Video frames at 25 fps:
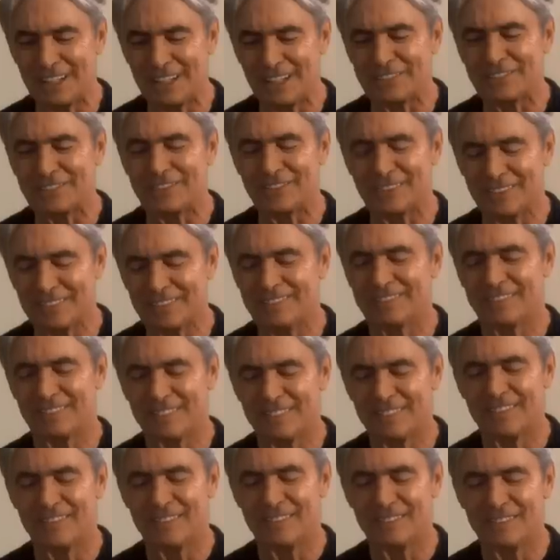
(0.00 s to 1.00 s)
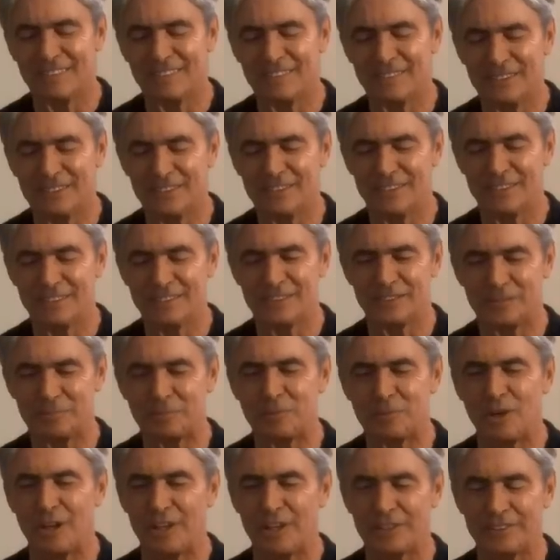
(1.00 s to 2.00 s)
Yeah, so this
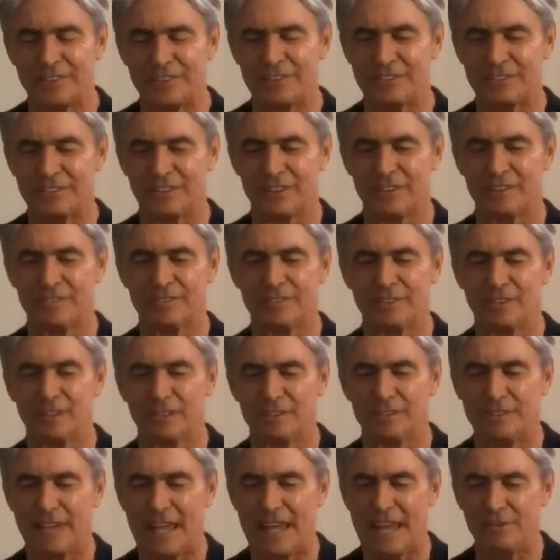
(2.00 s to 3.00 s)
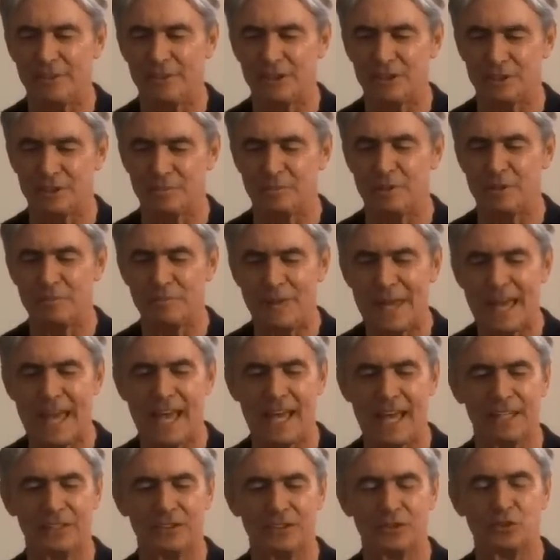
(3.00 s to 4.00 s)
process of having to be
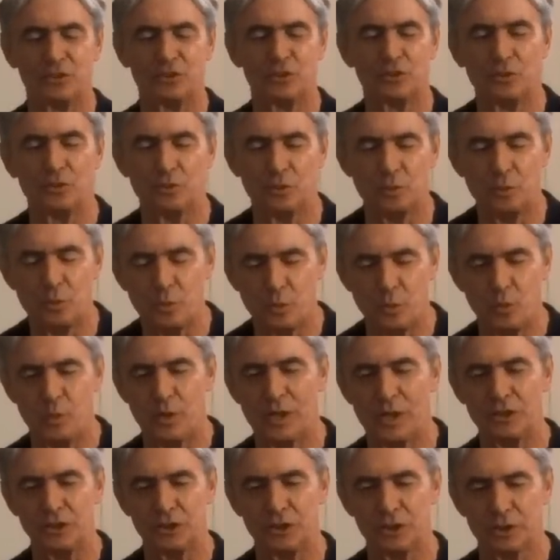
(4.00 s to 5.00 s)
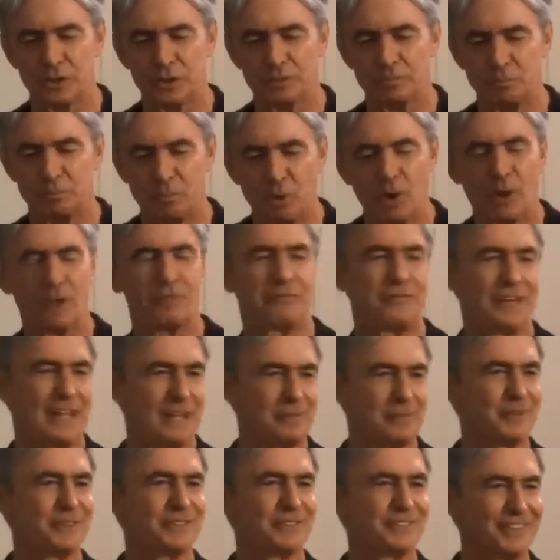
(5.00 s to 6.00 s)
bad, when you're more
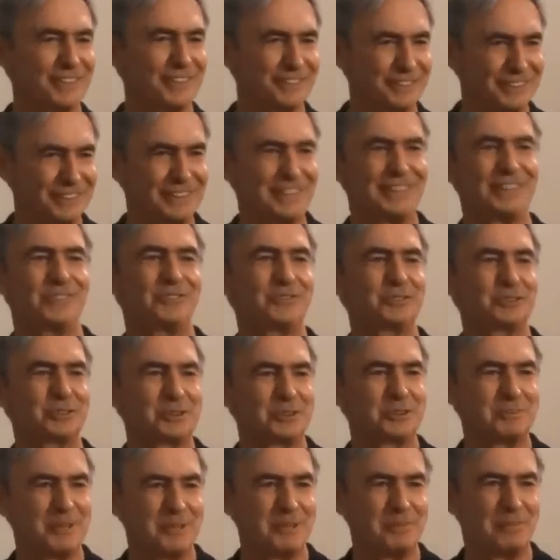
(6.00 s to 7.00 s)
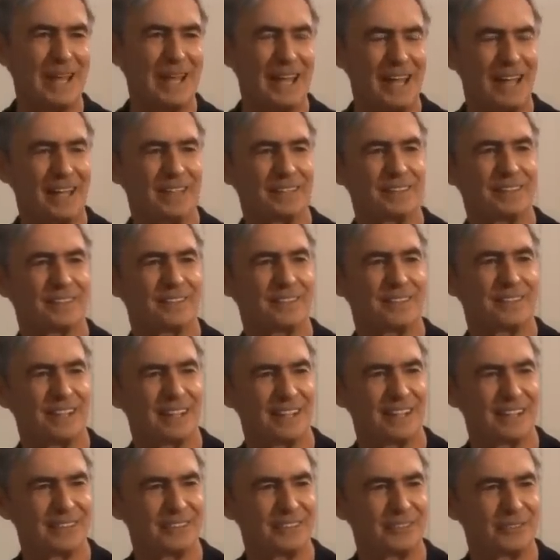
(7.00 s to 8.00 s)
famous, is it easier to be bad
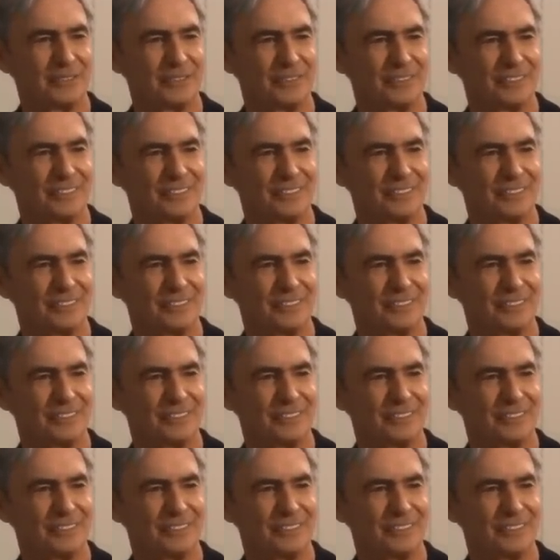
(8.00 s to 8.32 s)
than